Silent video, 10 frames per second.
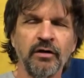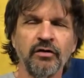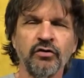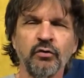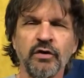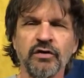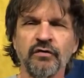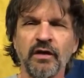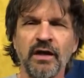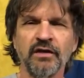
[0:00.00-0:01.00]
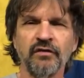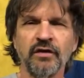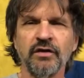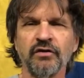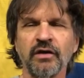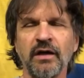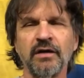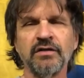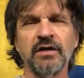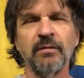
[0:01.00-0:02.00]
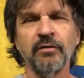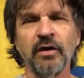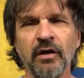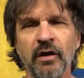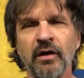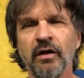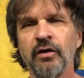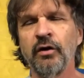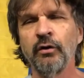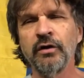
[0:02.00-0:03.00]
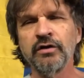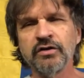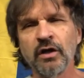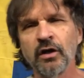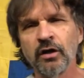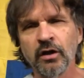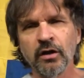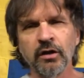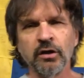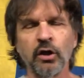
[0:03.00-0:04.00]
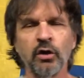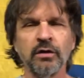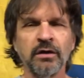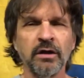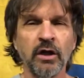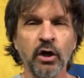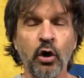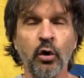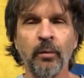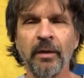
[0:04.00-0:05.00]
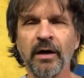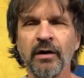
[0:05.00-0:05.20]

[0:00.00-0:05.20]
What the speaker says: Swedish philosophy is a concept known as lagom.